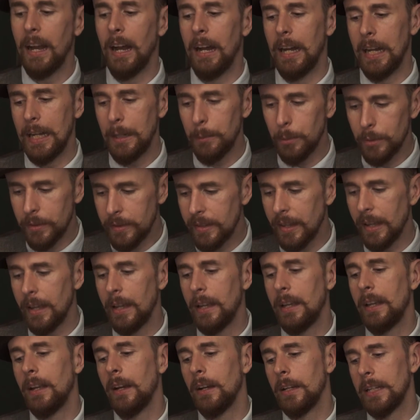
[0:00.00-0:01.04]
I would
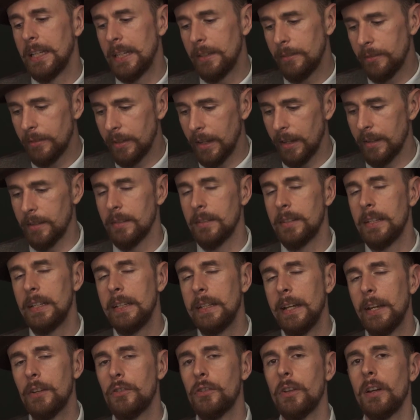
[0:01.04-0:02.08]
say, even as a
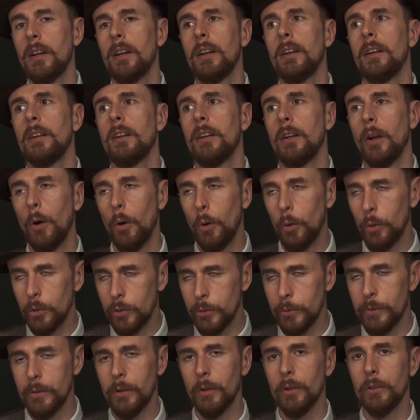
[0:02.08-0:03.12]
teenager, go
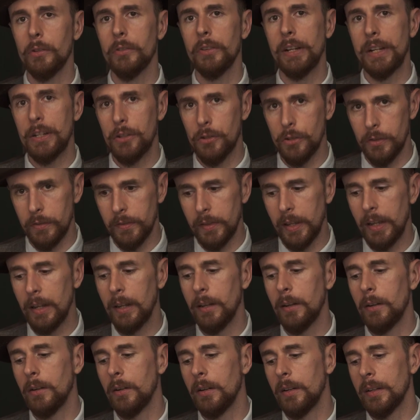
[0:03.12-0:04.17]
to an alterations
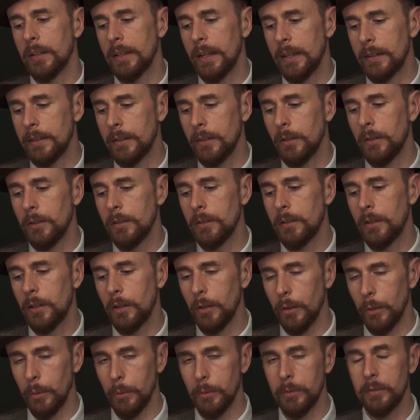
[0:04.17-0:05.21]
tailor and get your
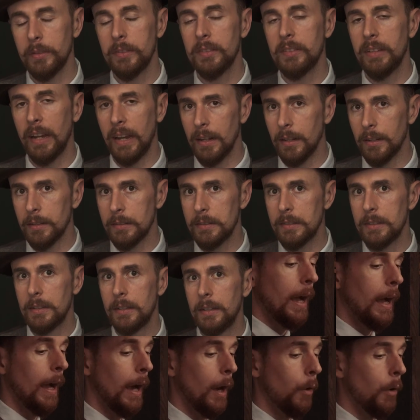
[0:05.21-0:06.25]
clothes tailored.
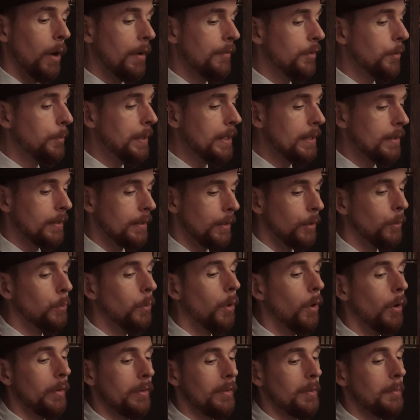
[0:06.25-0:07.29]
How have you been, you
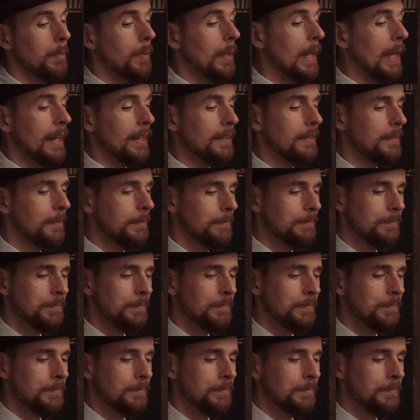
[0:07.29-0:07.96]
awesome lad?